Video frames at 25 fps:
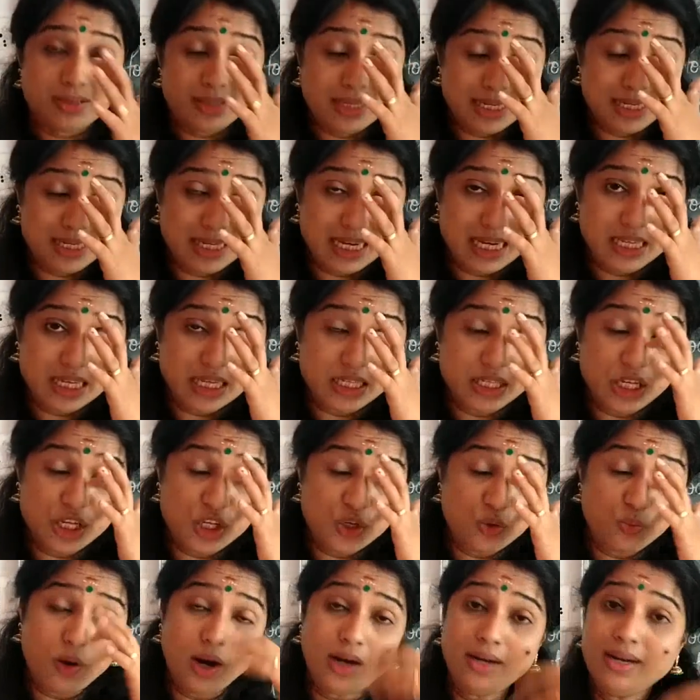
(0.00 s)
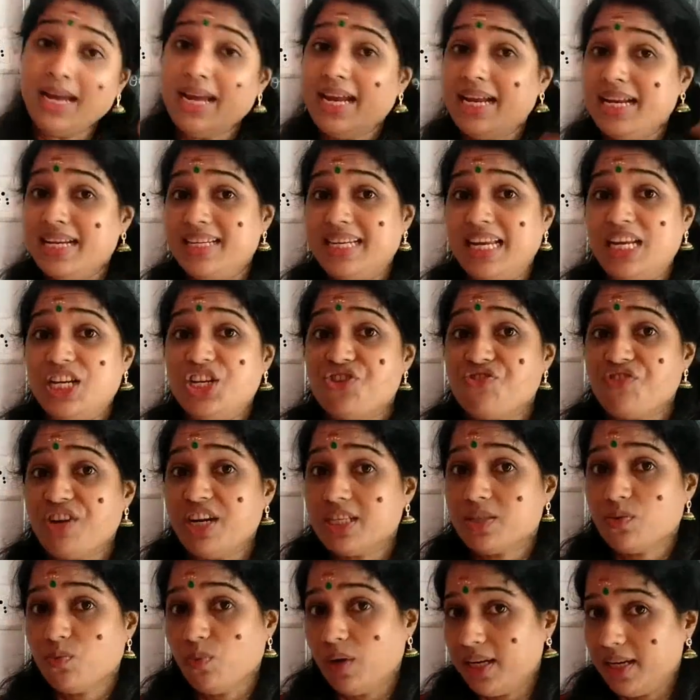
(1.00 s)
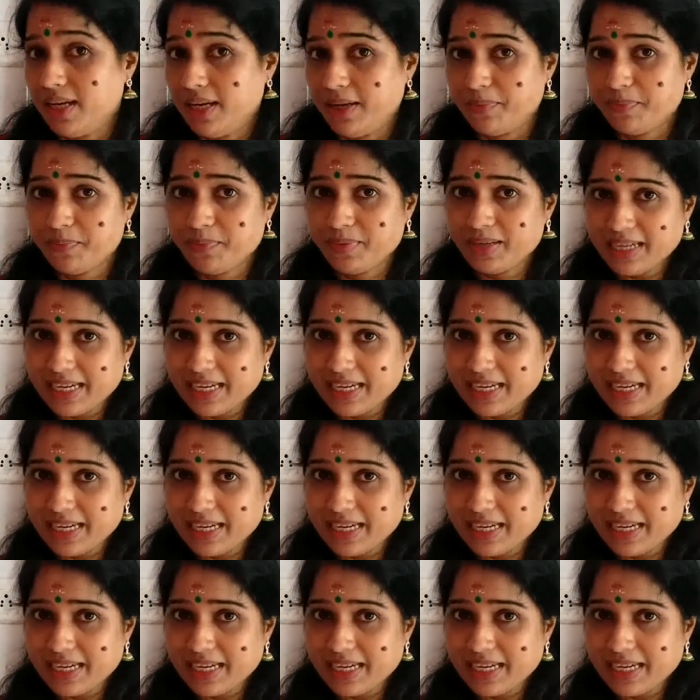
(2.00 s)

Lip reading: that changes into what? Tendrils only.